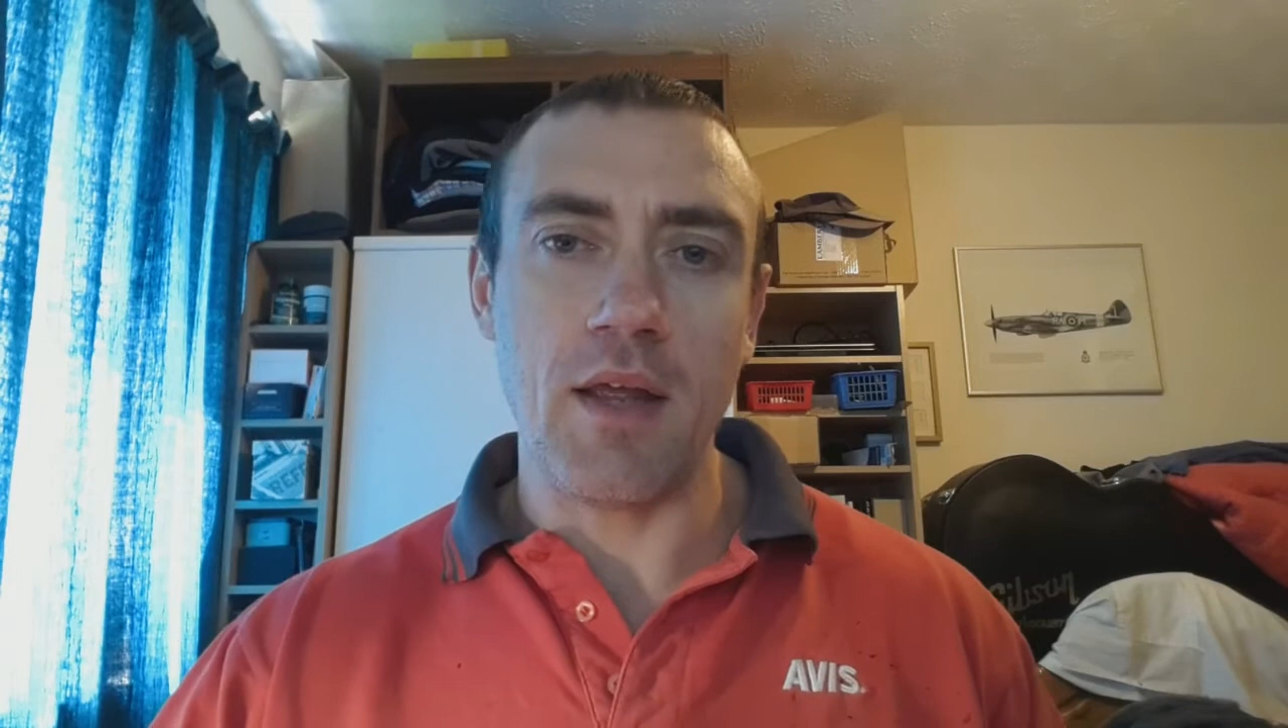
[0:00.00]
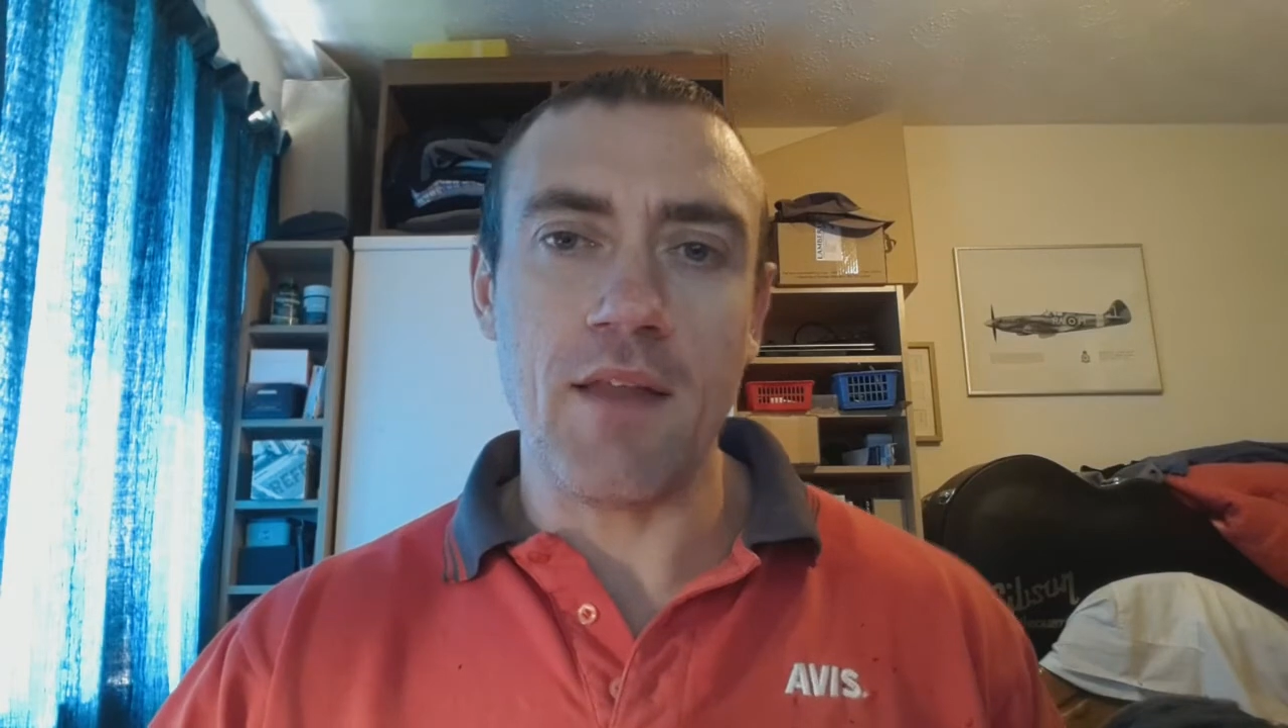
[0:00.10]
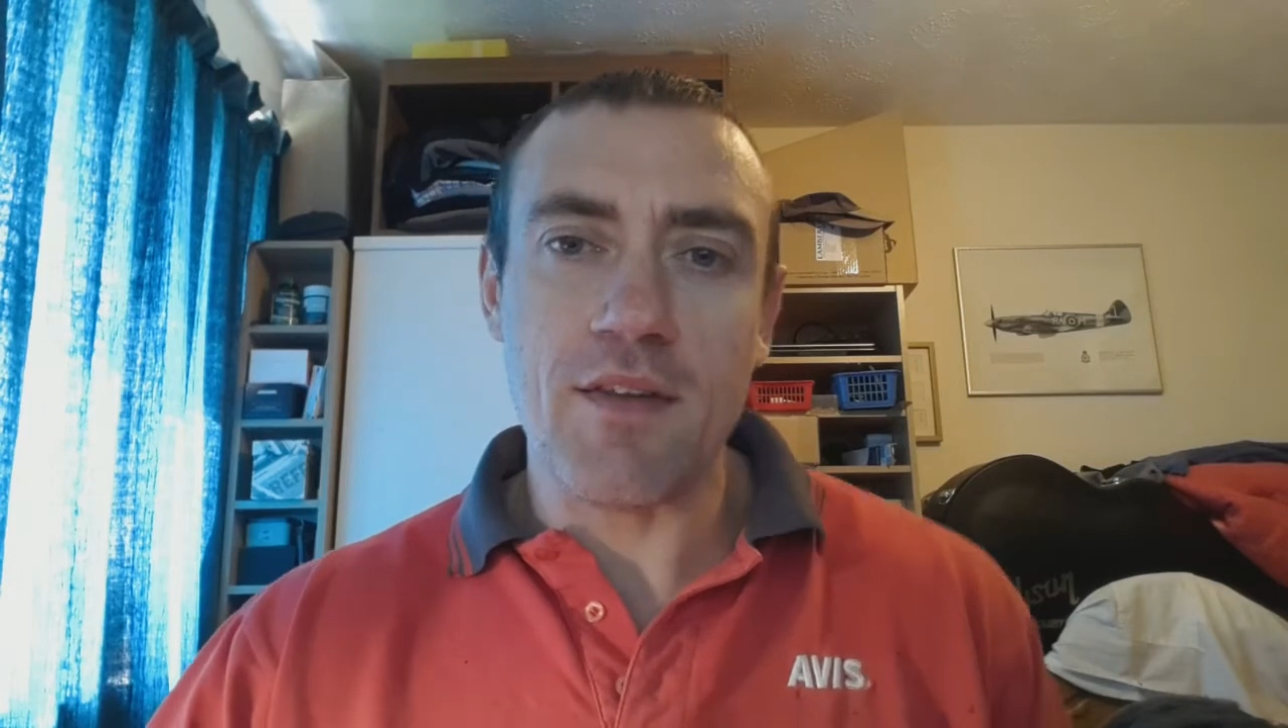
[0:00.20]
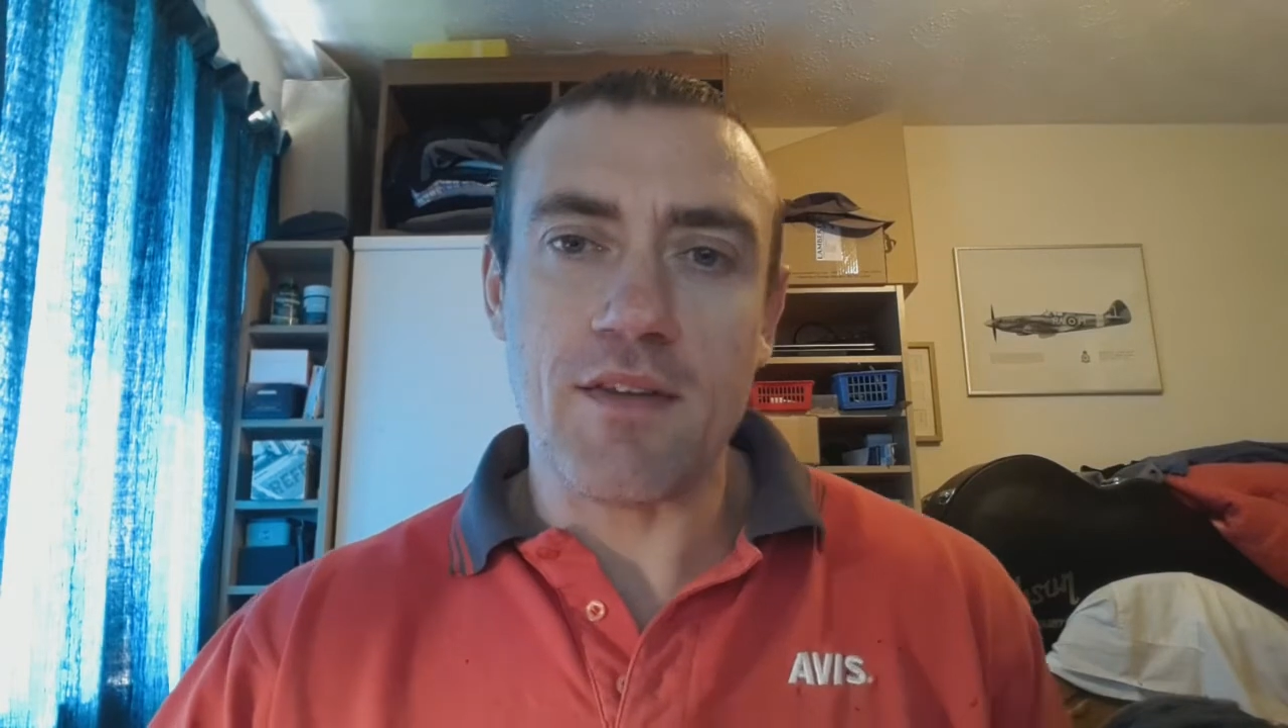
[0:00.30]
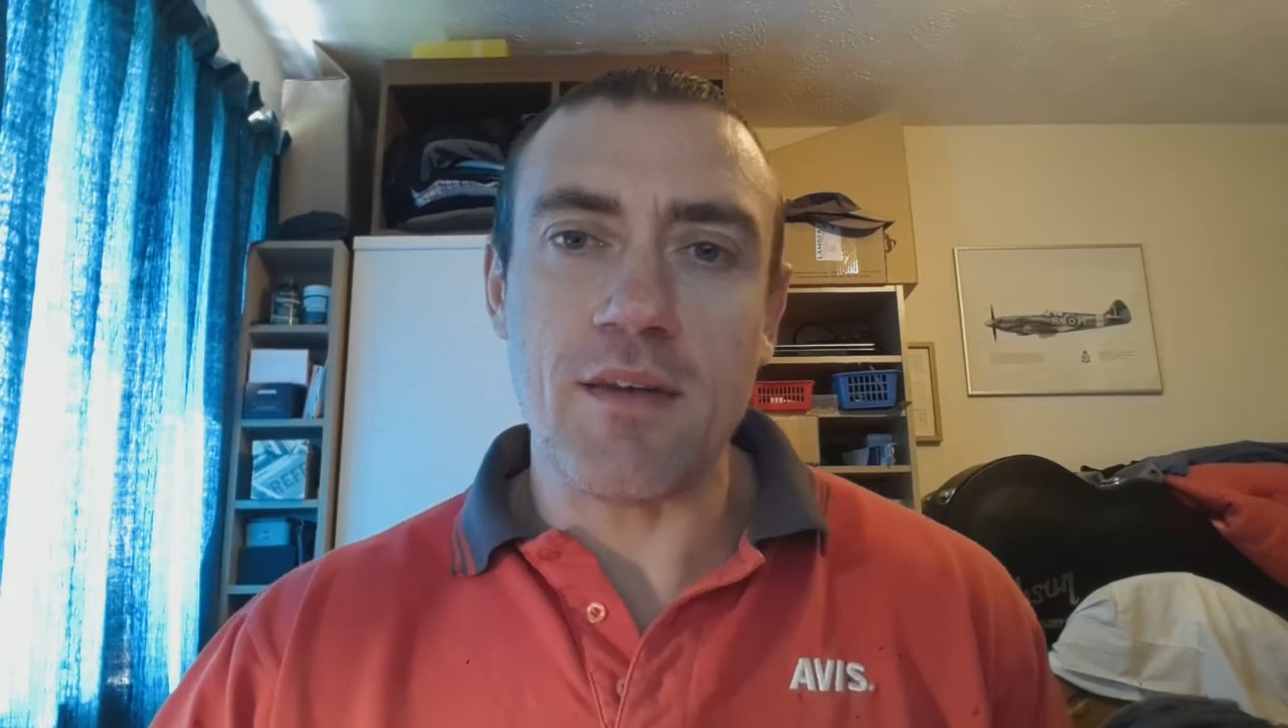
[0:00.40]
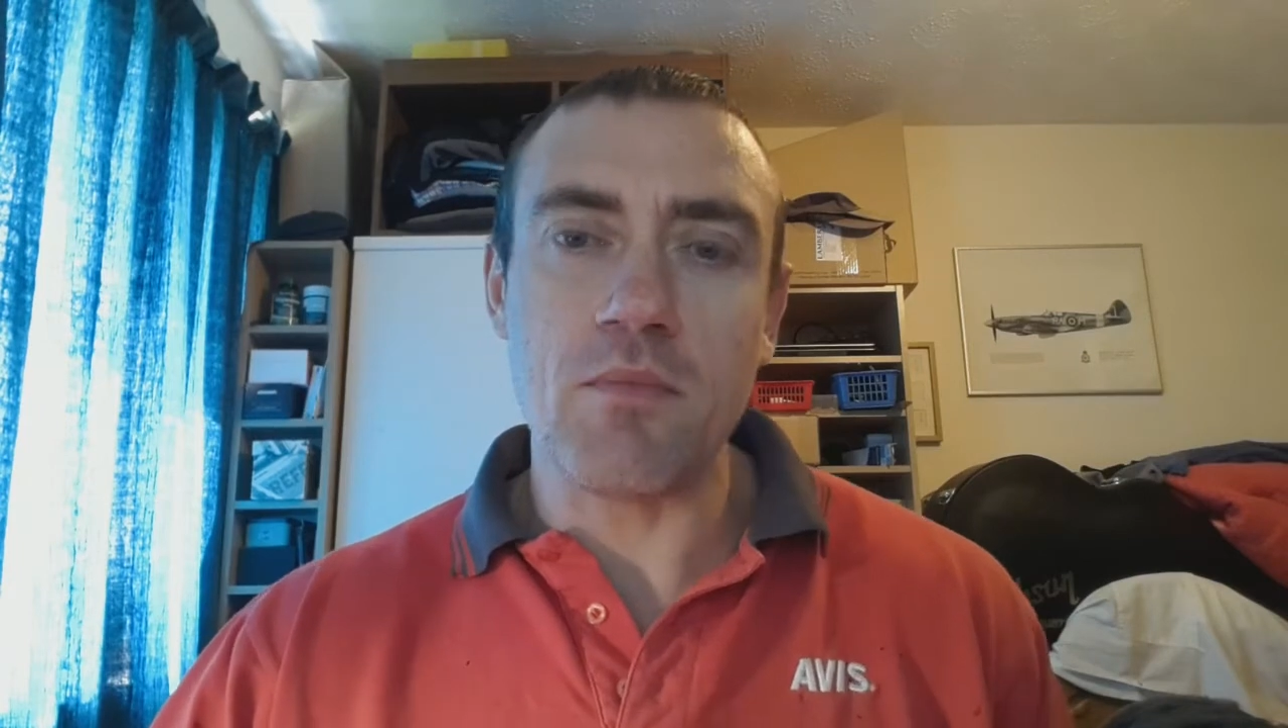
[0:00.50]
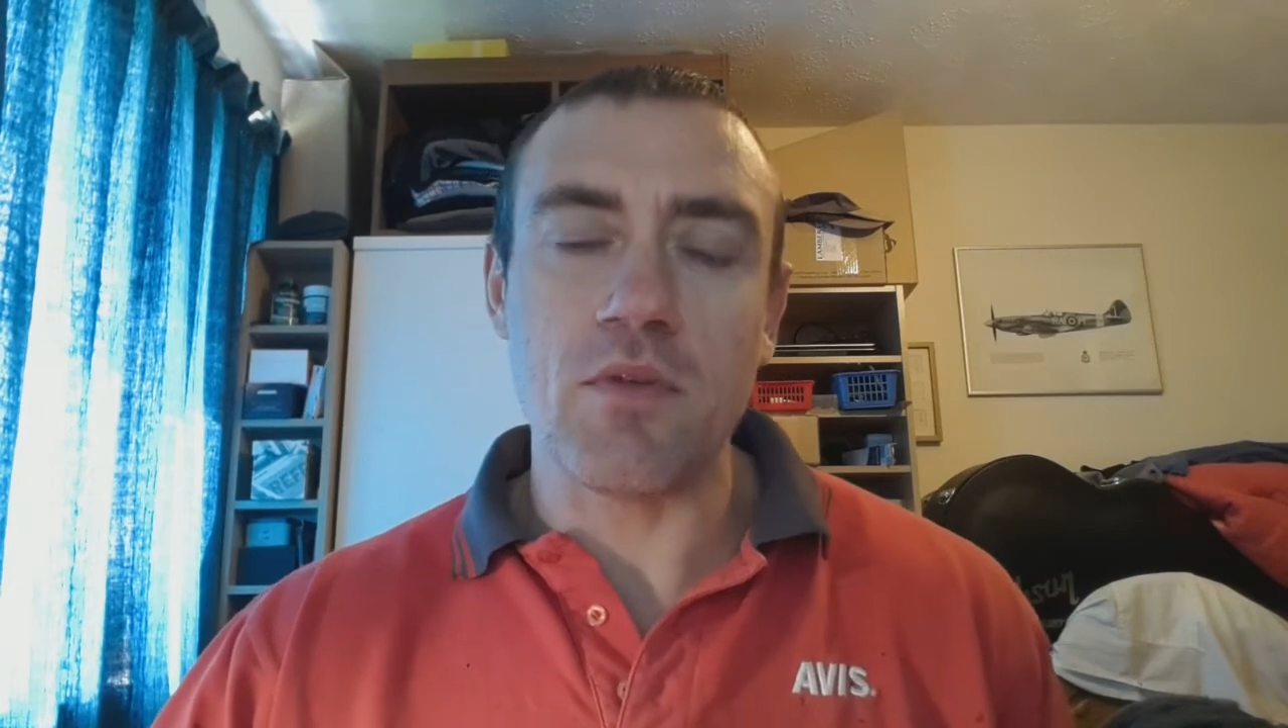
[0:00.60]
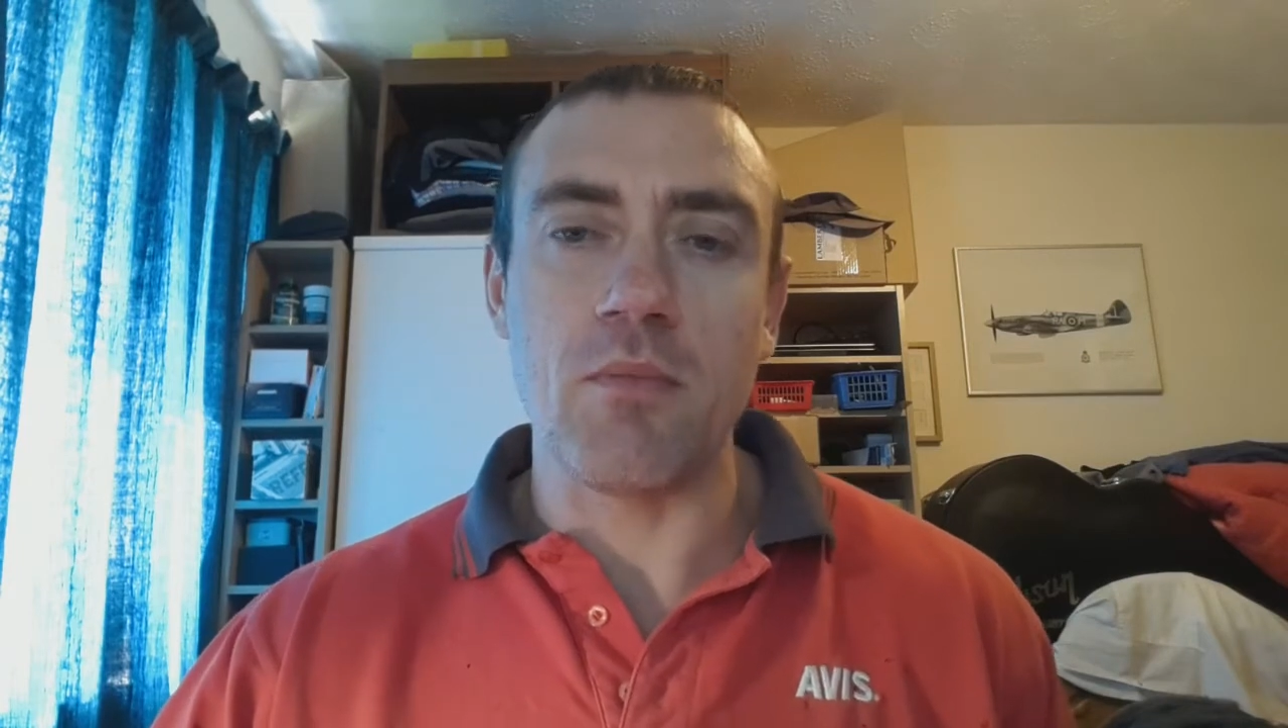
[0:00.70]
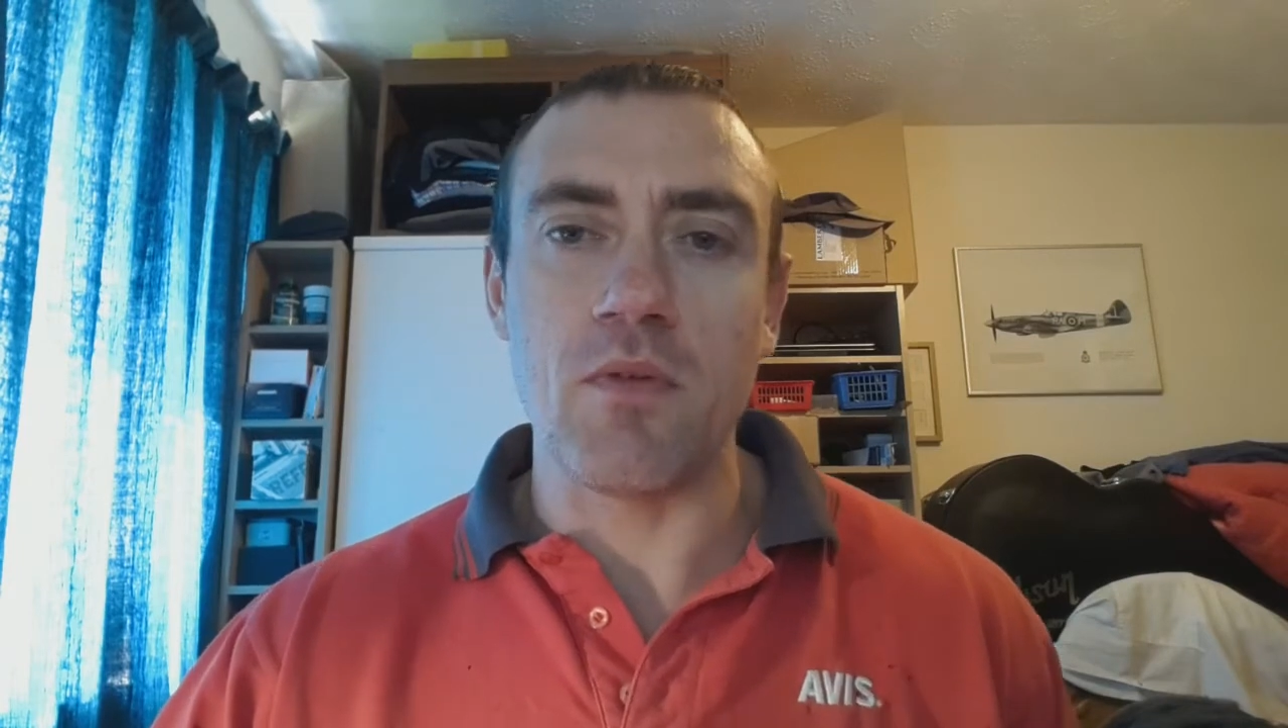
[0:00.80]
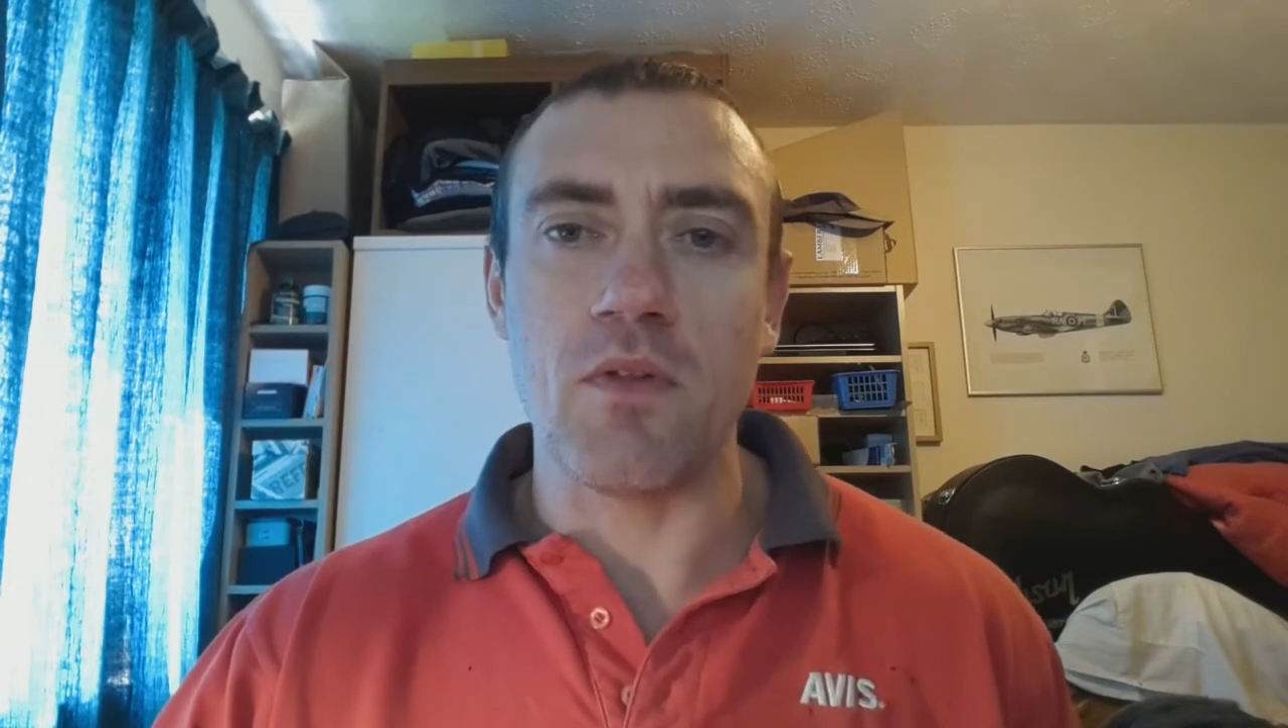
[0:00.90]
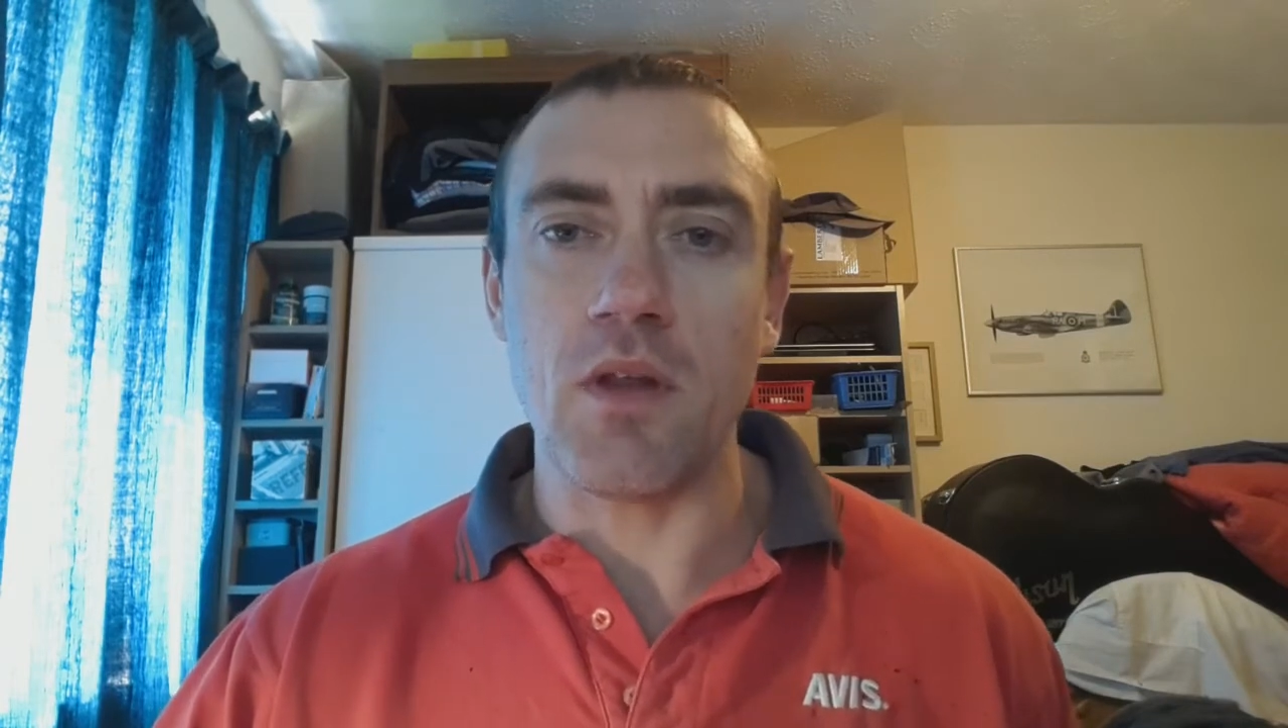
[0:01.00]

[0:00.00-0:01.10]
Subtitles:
in the symptoms